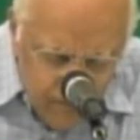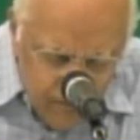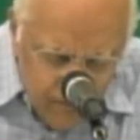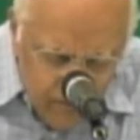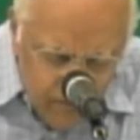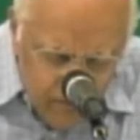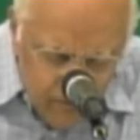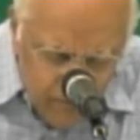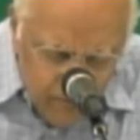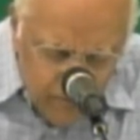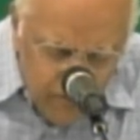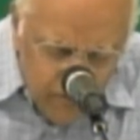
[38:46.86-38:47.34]

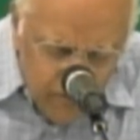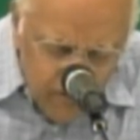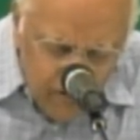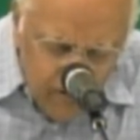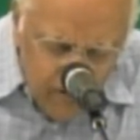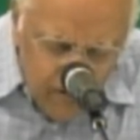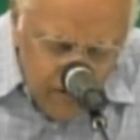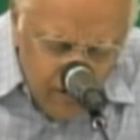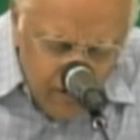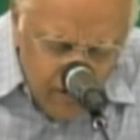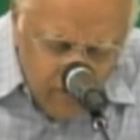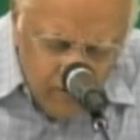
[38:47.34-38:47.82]
that we
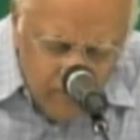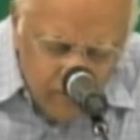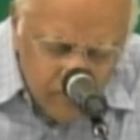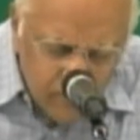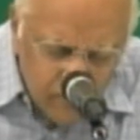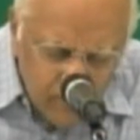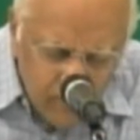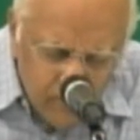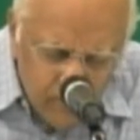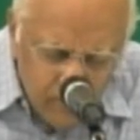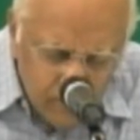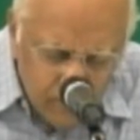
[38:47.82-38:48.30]
can
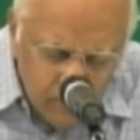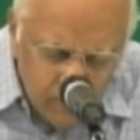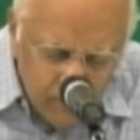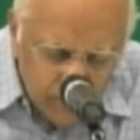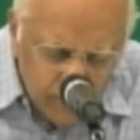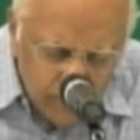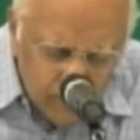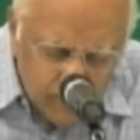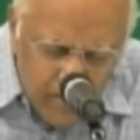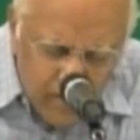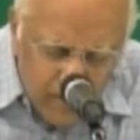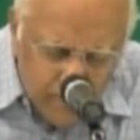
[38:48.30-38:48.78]
enter into this
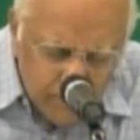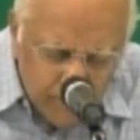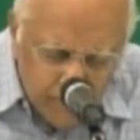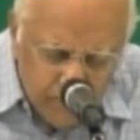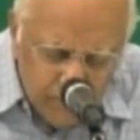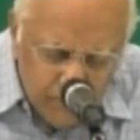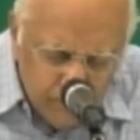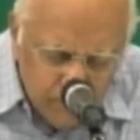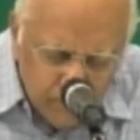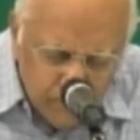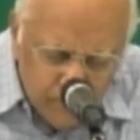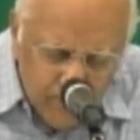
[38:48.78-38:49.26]

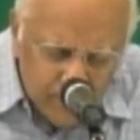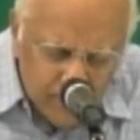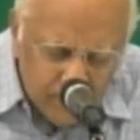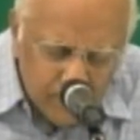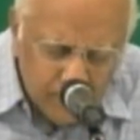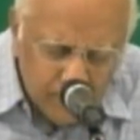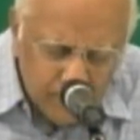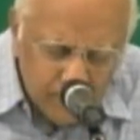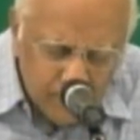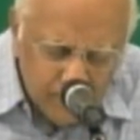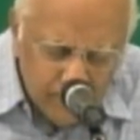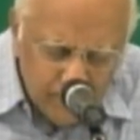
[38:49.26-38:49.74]
Sabbath
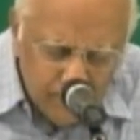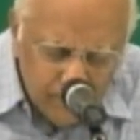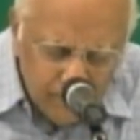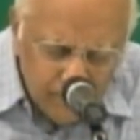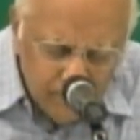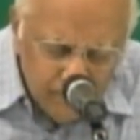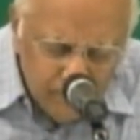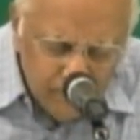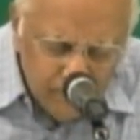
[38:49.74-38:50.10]
rest